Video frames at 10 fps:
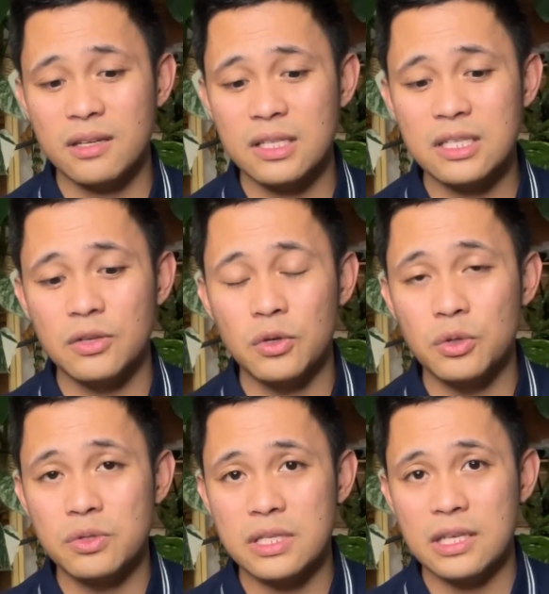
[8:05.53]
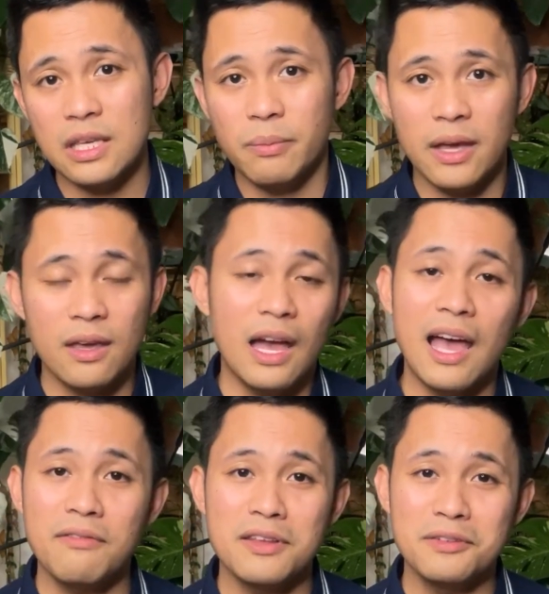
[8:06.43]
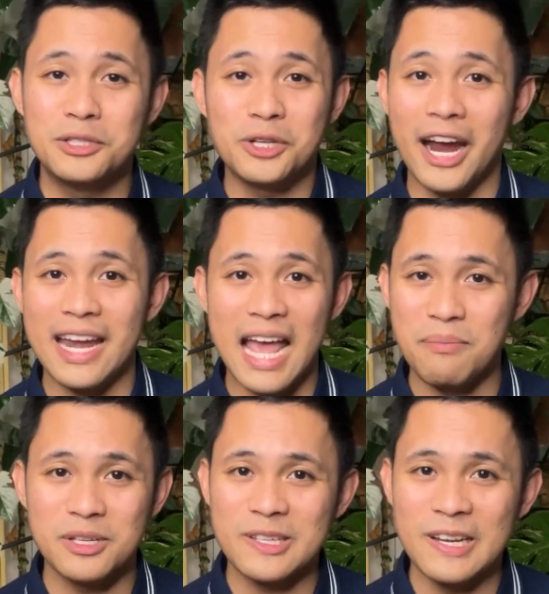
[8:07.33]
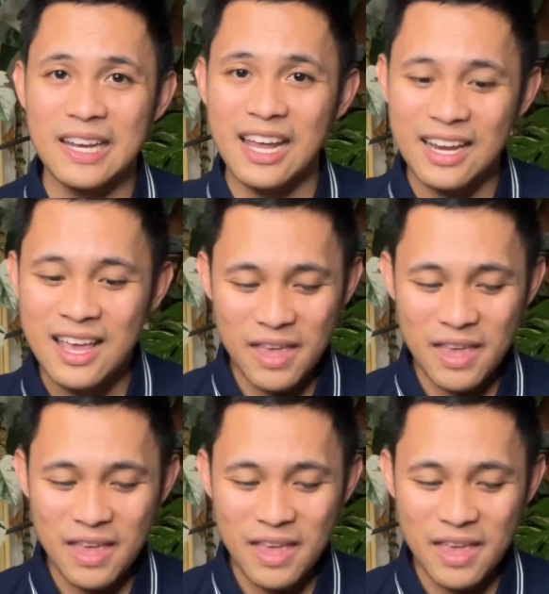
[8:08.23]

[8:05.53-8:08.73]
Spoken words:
continue using eBay. I haven't even tried Amazon yet.